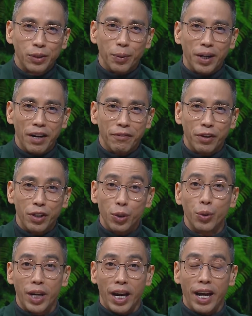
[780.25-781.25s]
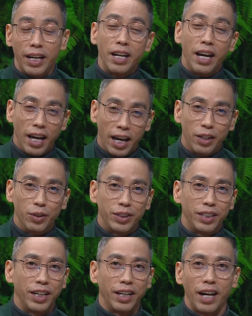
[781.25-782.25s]
whenever you can, and you
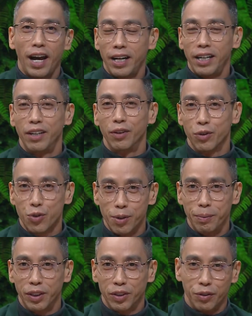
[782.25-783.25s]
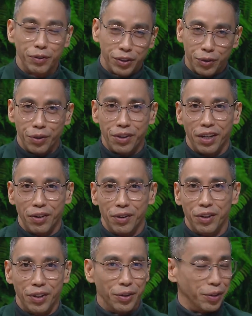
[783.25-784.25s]
see it at either a streaming service or a theater
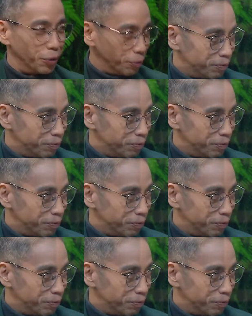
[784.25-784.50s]
near you.